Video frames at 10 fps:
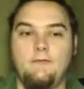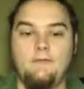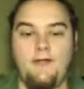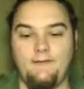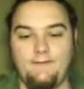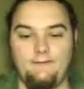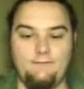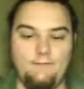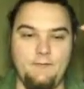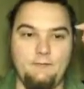Granted,
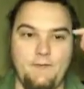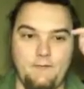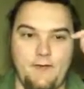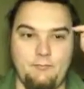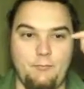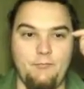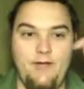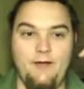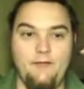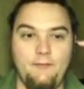most shops won't
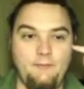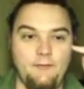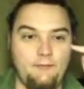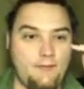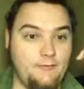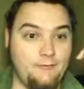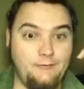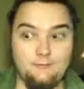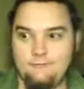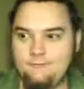carry them, but whatever.